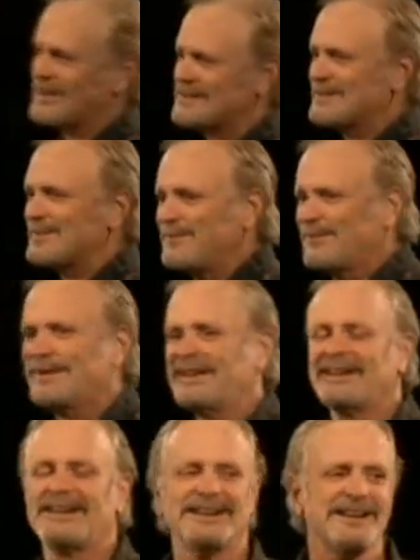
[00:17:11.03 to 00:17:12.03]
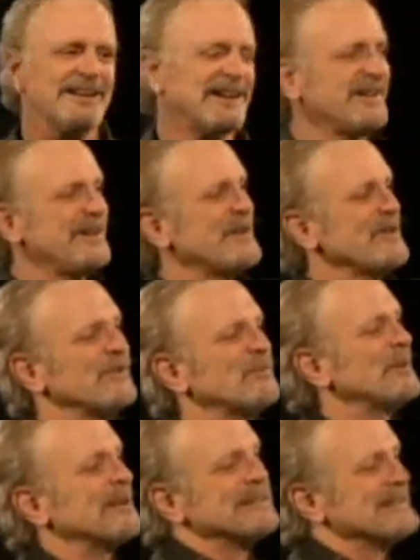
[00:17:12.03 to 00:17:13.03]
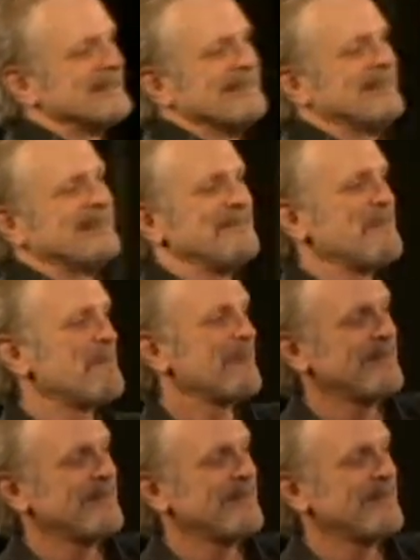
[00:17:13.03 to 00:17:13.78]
custom-fitting uh, clothes. But uh,